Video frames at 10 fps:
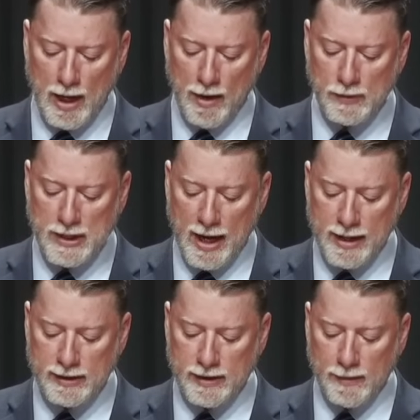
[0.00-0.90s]
I was
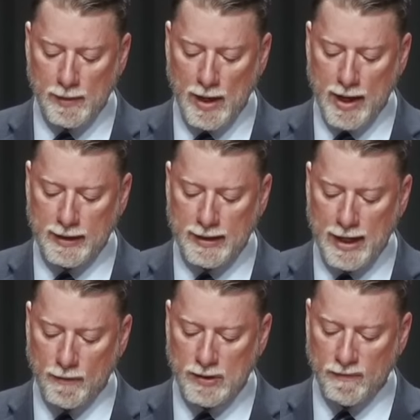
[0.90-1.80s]
eyes to the blind, and
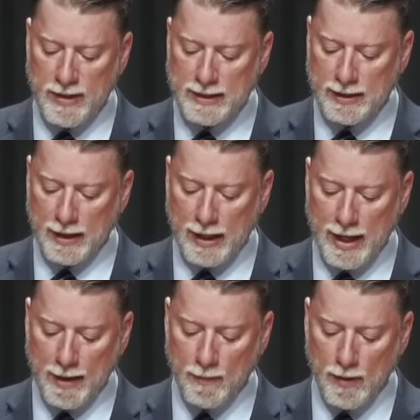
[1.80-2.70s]
I was feet to the
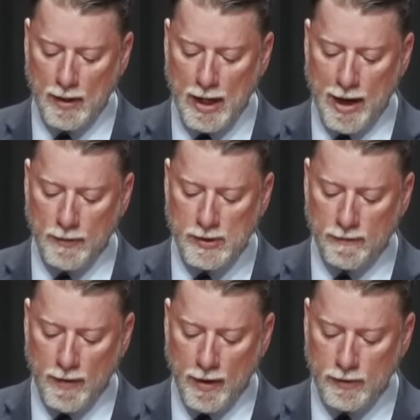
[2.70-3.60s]
lame. I was a
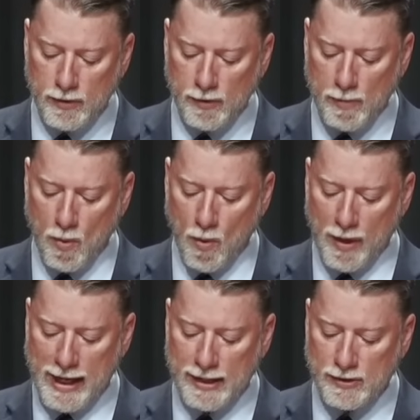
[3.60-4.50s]
father to the
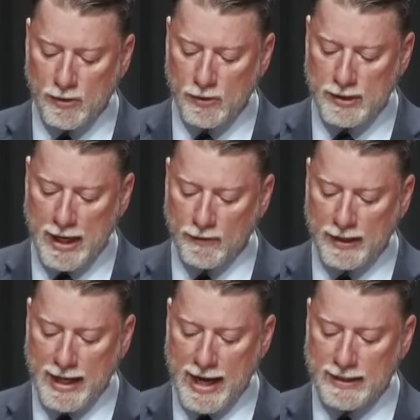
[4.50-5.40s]
poor, and I searched out
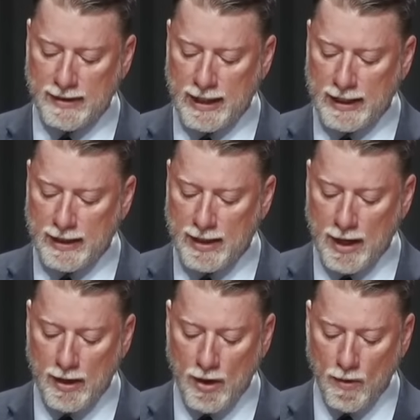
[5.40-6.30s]
the case that I did
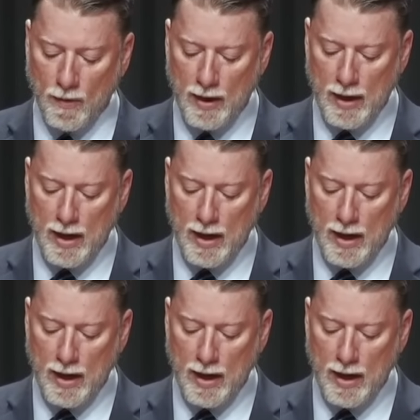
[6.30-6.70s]
not know.